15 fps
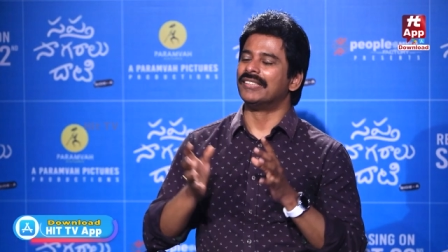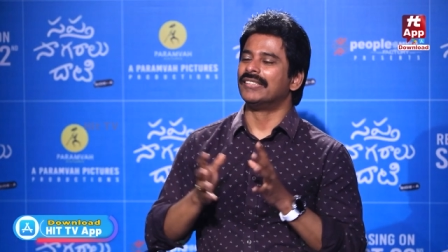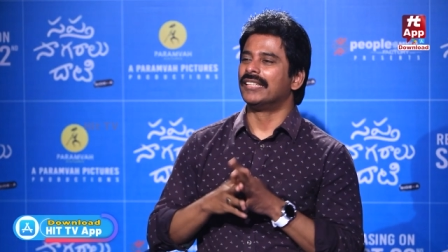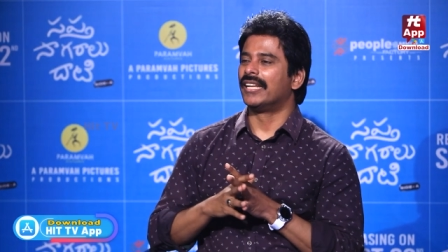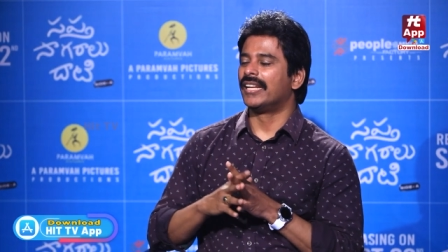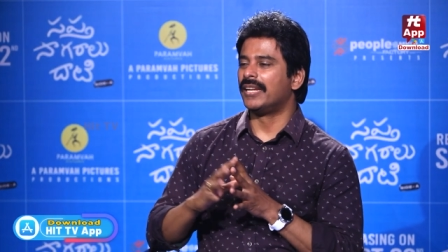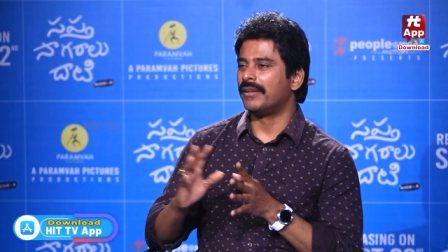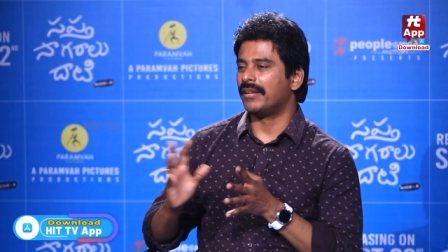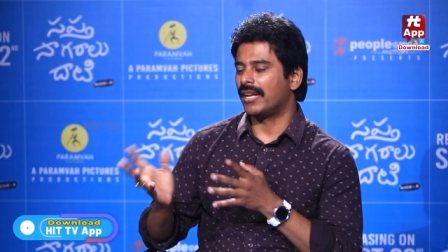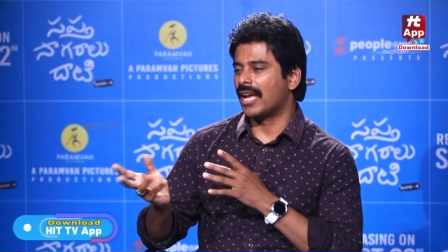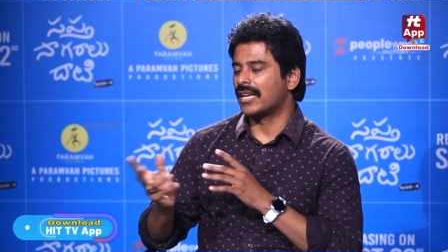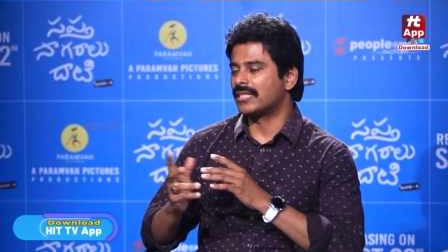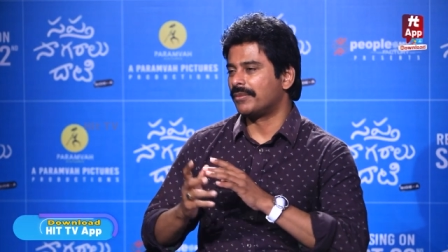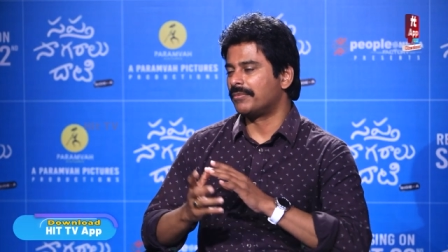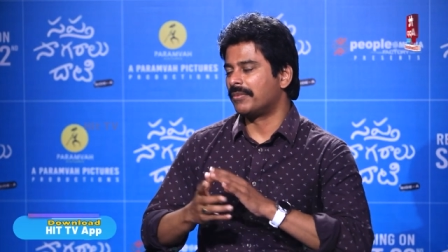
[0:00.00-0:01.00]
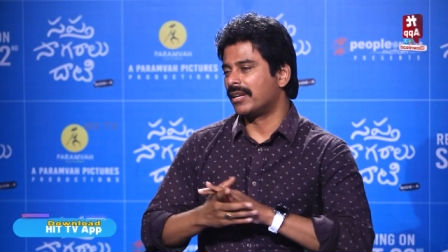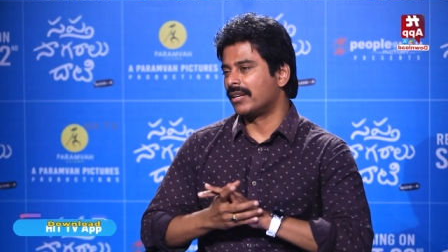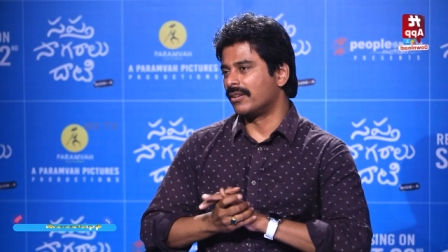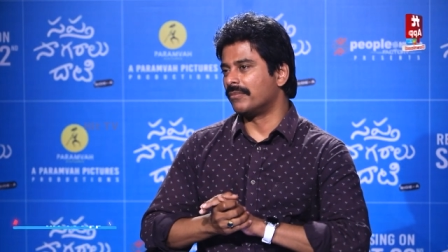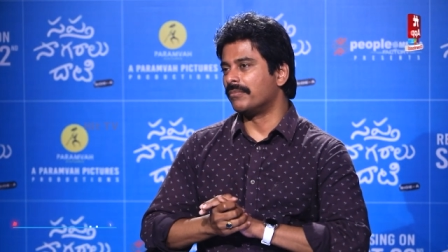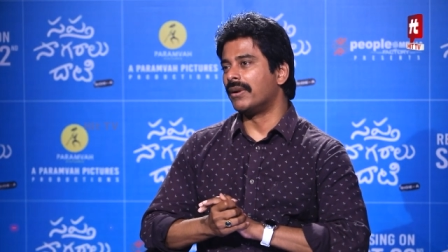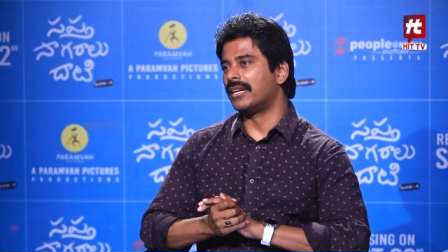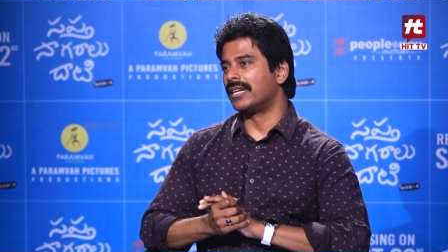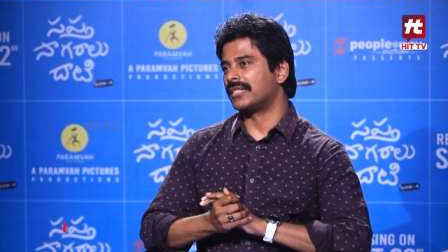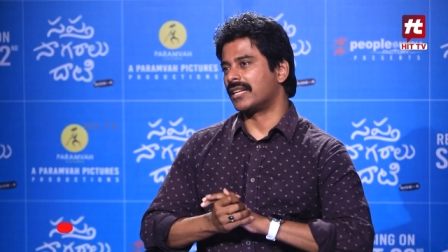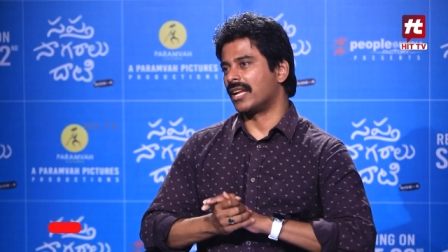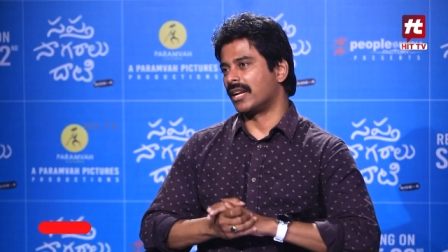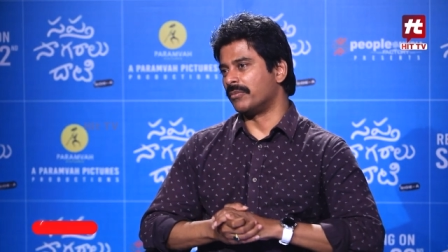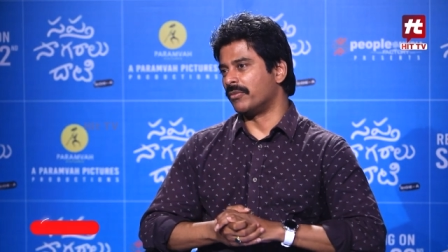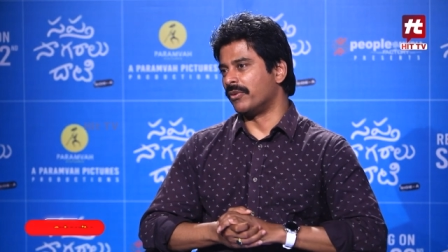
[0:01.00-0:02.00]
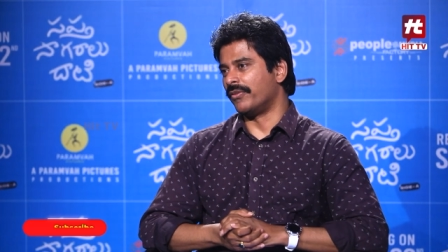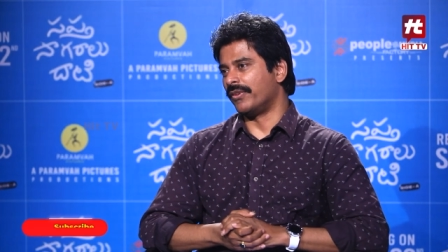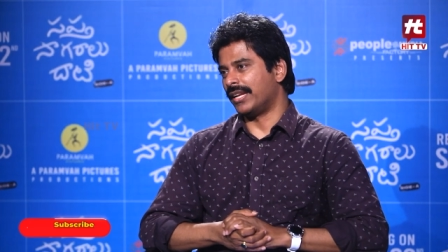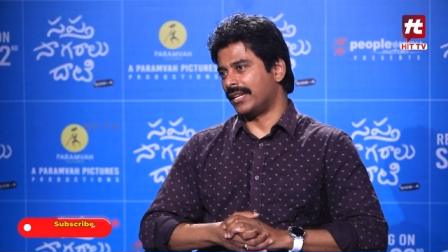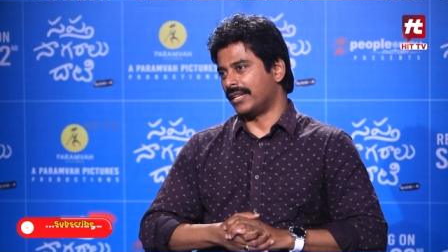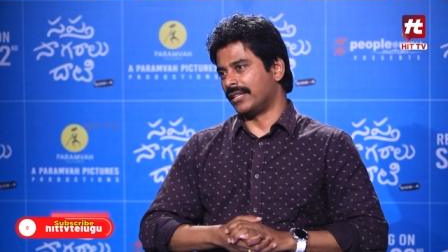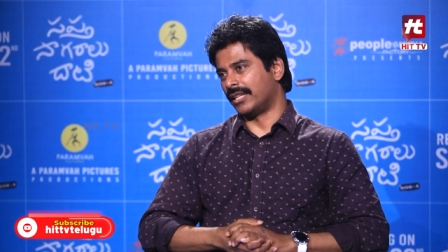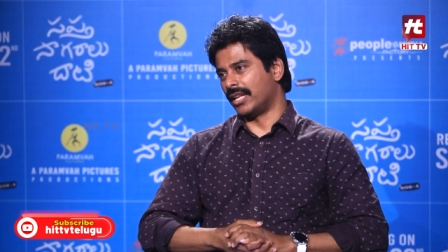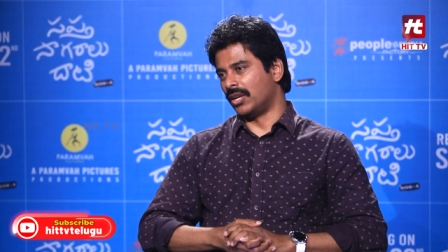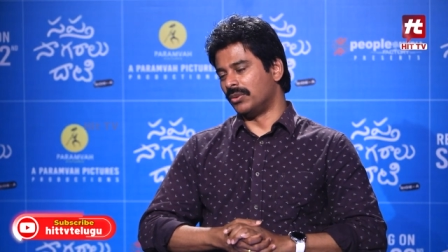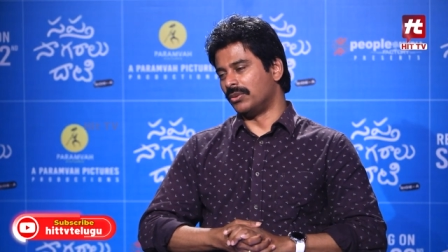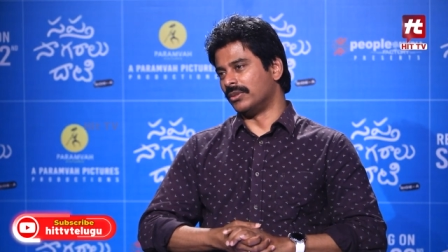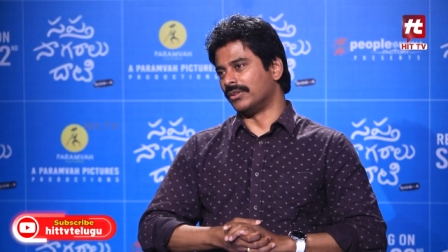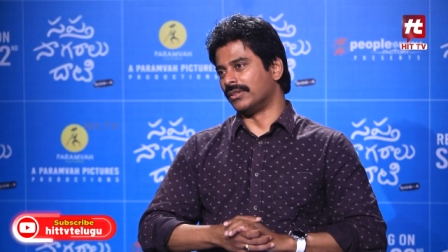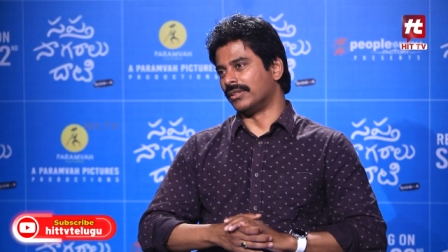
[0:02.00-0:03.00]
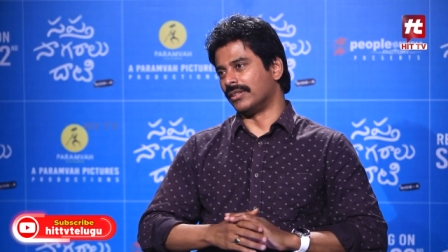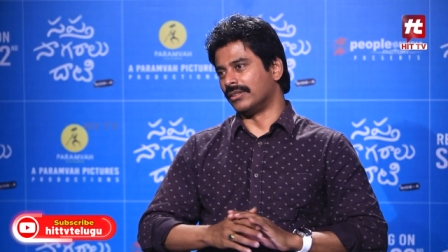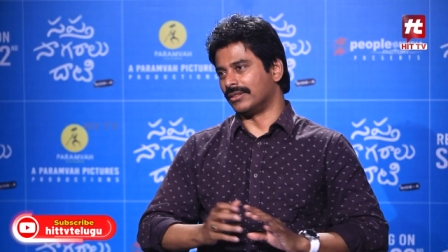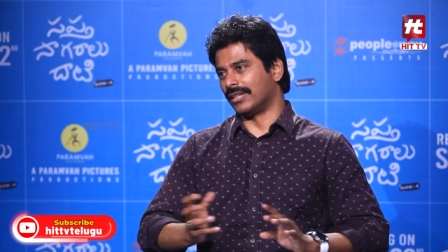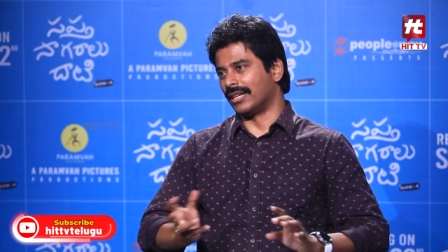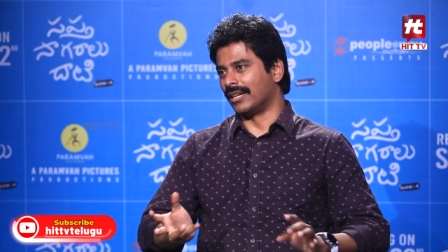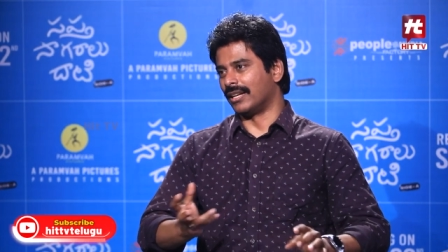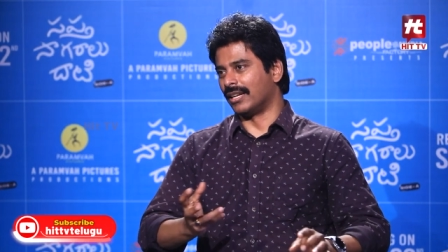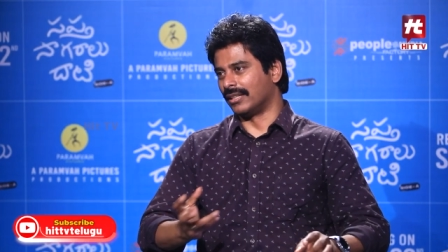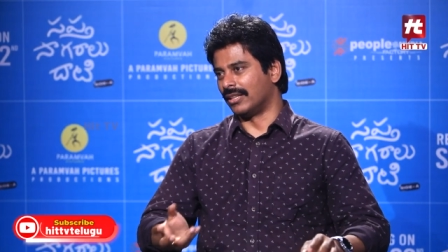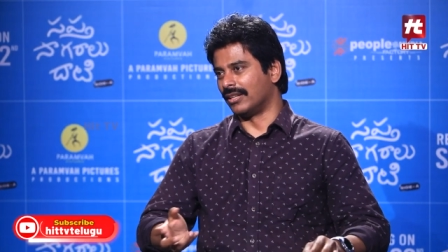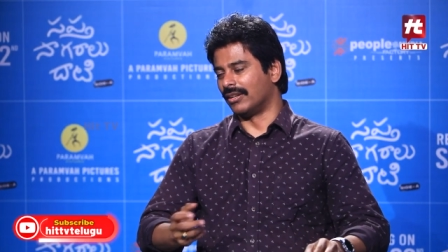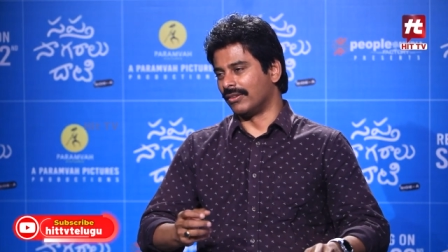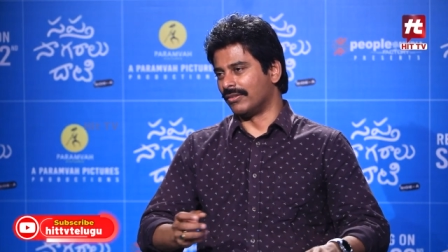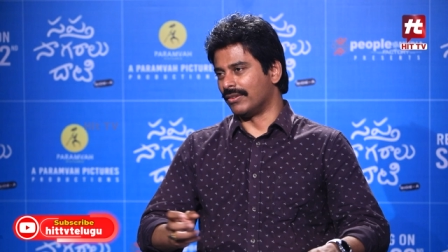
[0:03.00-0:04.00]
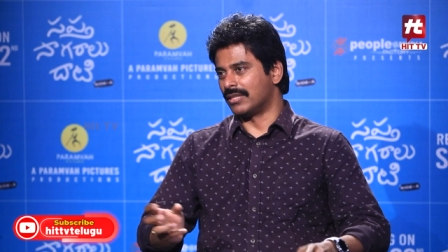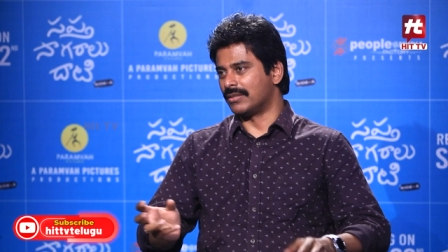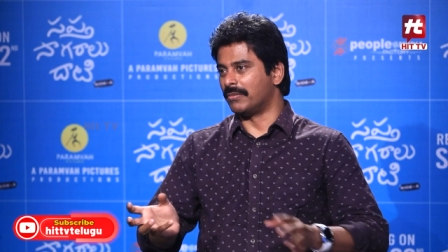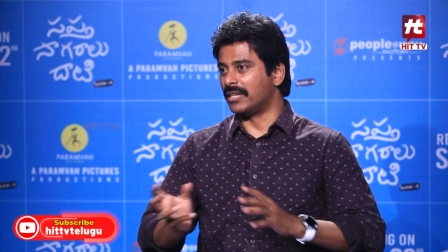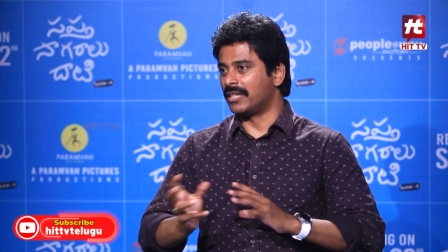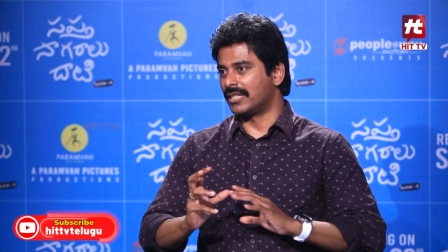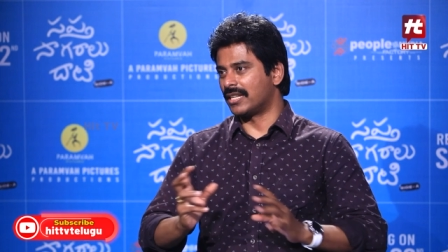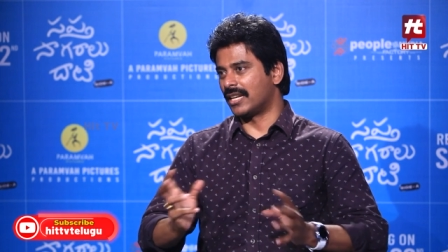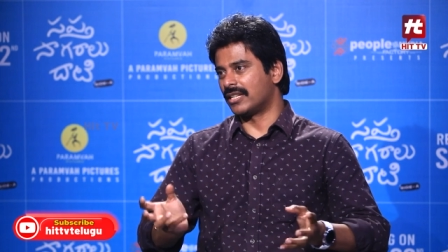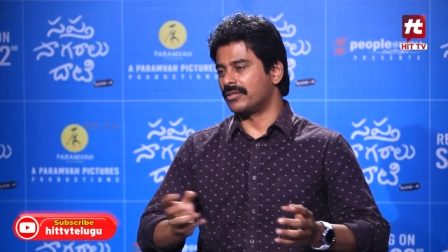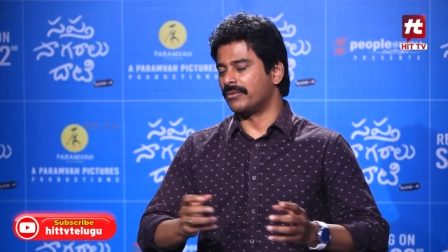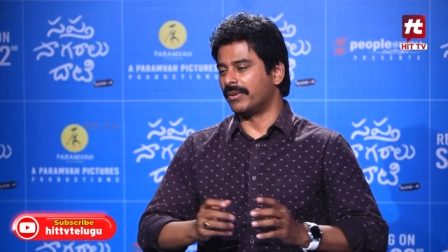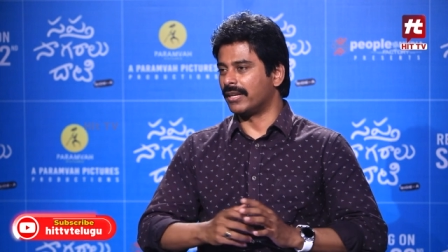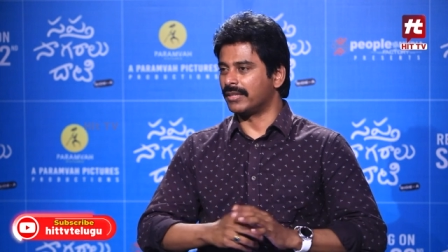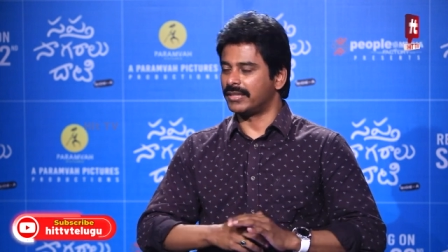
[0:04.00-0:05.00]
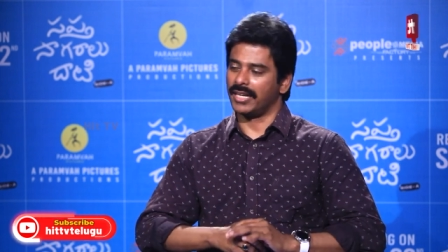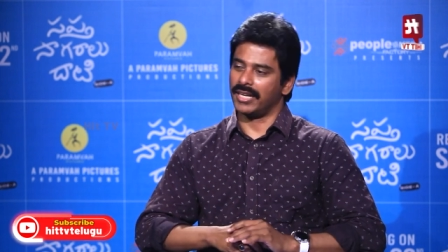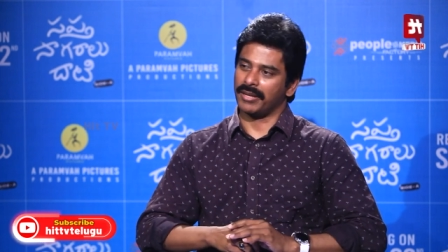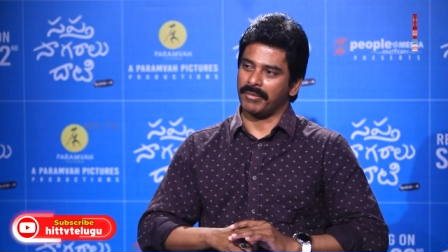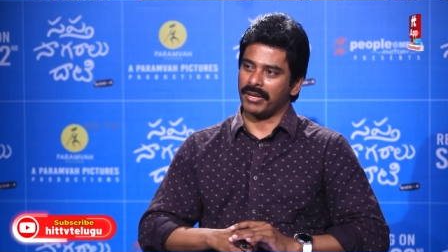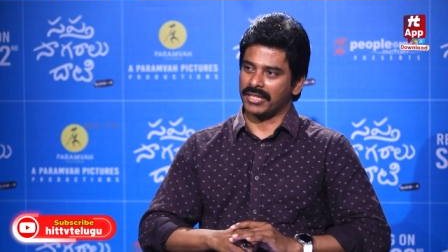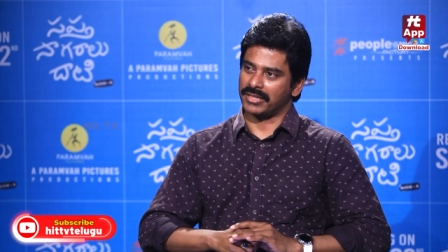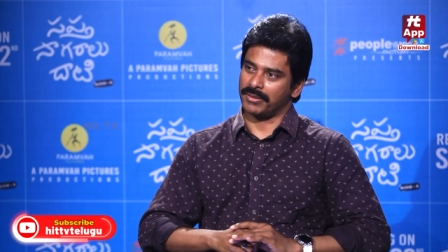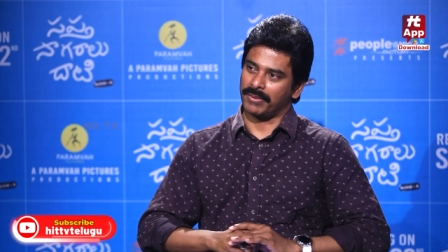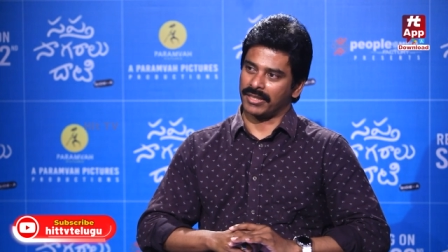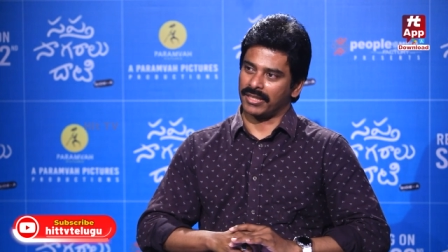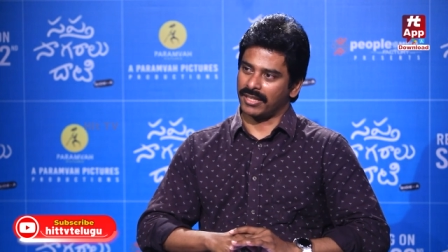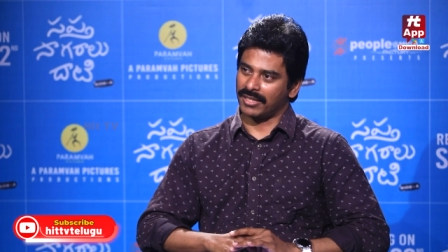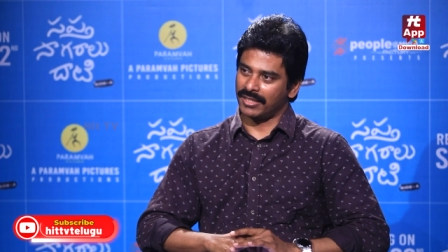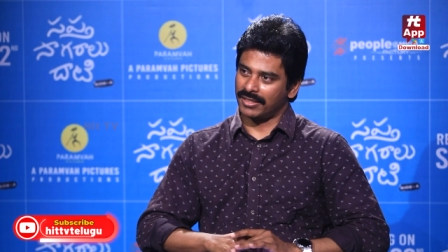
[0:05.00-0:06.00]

Any accepted multi-star movie in Telugu and Kannada, other languages? Multi-star cinema cheyadaniki ishtapadaru?